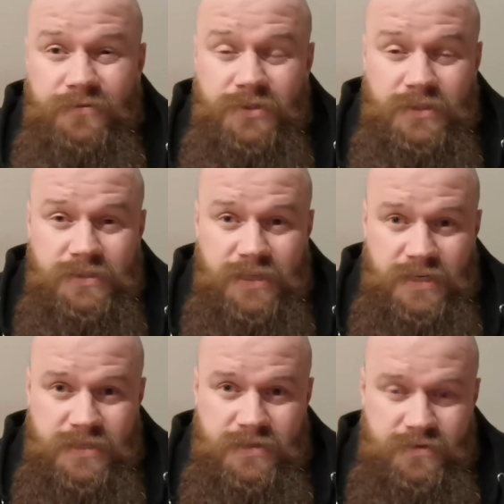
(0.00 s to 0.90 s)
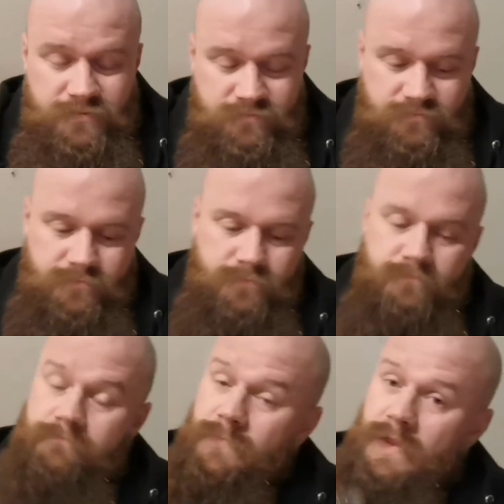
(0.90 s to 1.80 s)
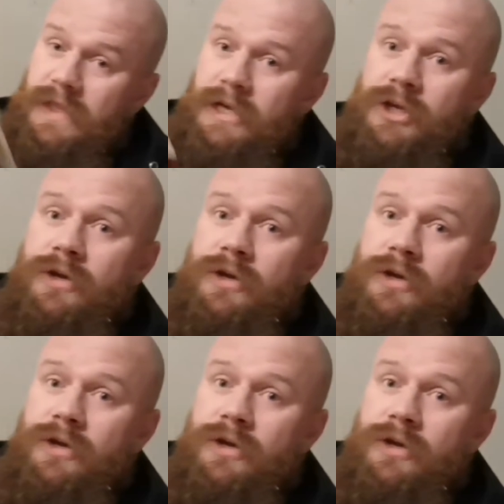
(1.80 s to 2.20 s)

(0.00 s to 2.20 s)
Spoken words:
of success. It